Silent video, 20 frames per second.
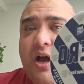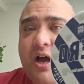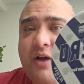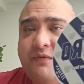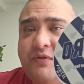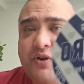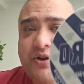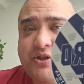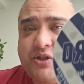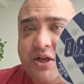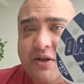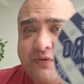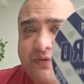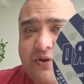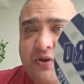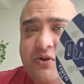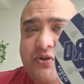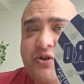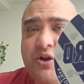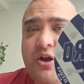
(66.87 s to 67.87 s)
I've used it a
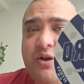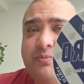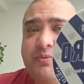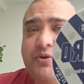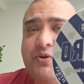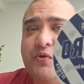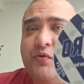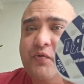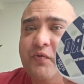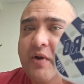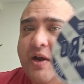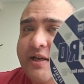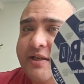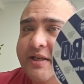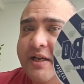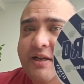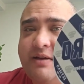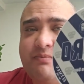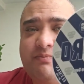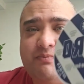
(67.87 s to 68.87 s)
few times and
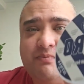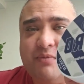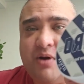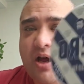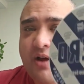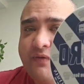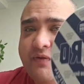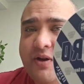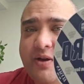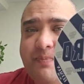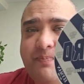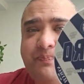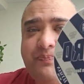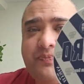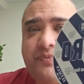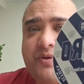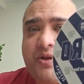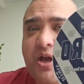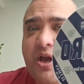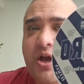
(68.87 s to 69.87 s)
already love it.
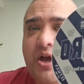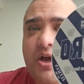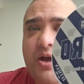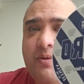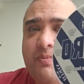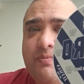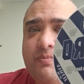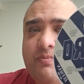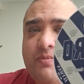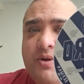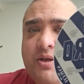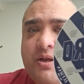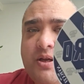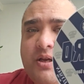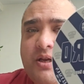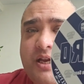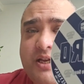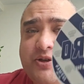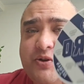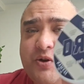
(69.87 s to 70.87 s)
Um,
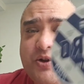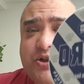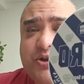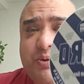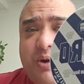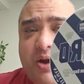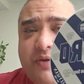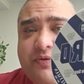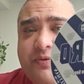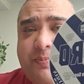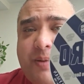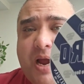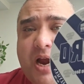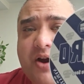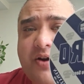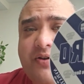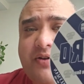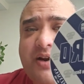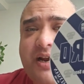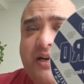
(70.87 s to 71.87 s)
it's not too
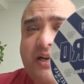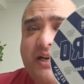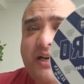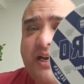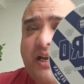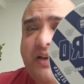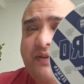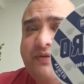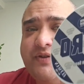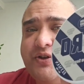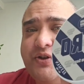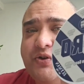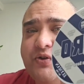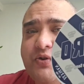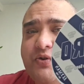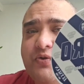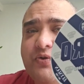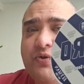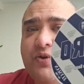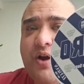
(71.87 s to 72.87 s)
overpowering and it leaves a
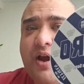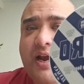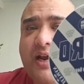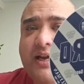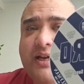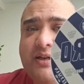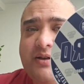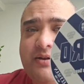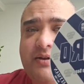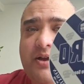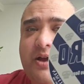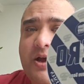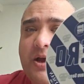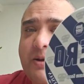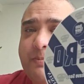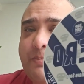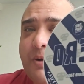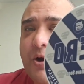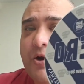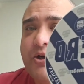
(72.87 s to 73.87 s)
great
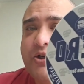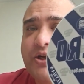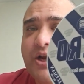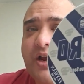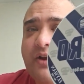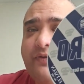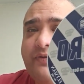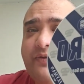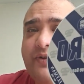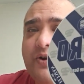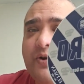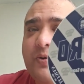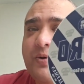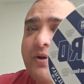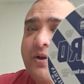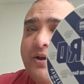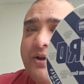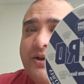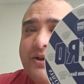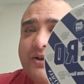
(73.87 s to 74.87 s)
uh, post shave feel.
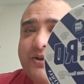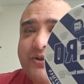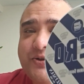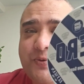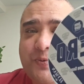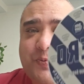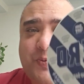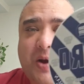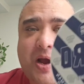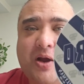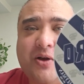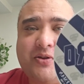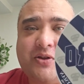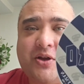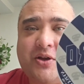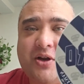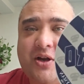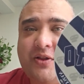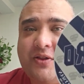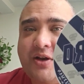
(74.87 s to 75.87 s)
So well
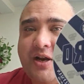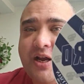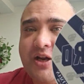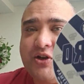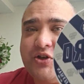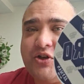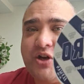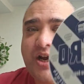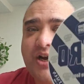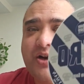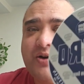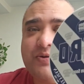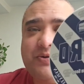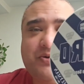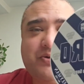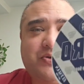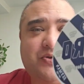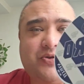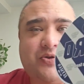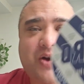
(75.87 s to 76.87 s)
done, Andre and
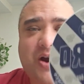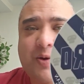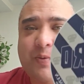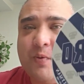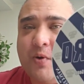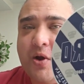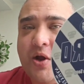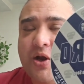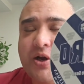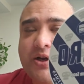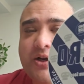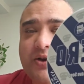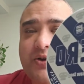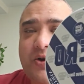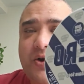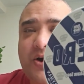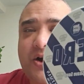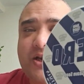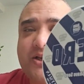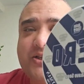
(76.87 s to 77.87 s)
Shannon. Great work,
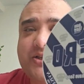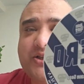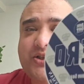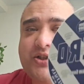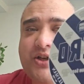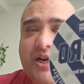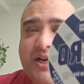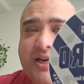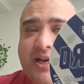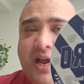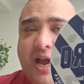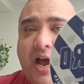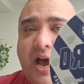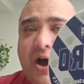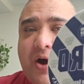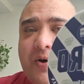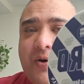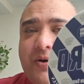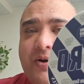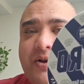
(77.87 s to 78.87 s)
guys. Check it
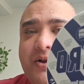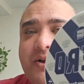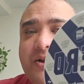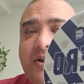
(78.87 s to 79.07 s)
out.